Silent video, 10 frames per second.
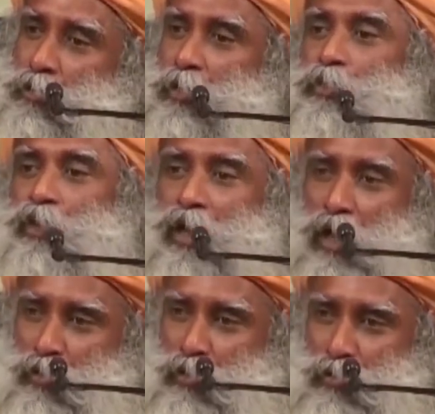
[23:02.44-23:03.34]
to people
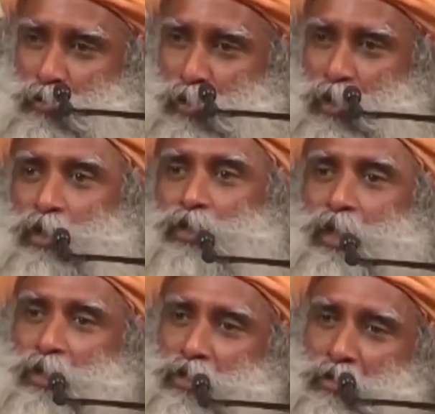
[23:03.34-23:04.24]
around you, it's
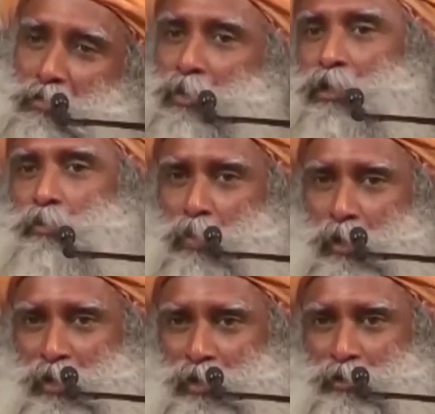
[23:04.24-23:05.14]
extremely
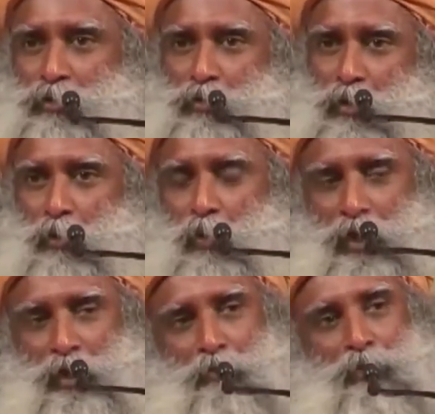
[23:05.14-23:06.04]
important you know
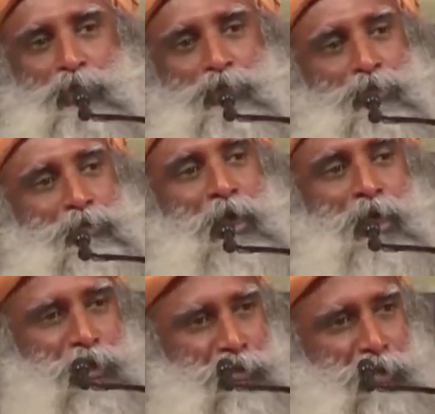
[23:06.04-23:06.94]
what it means to
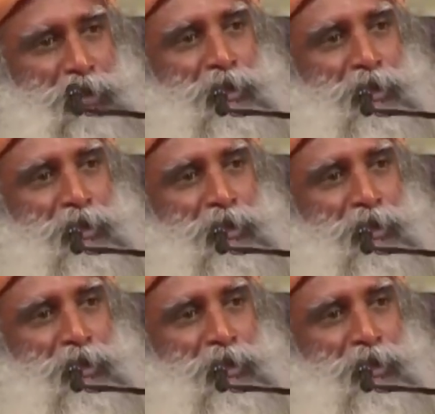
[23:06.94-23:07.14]
manage your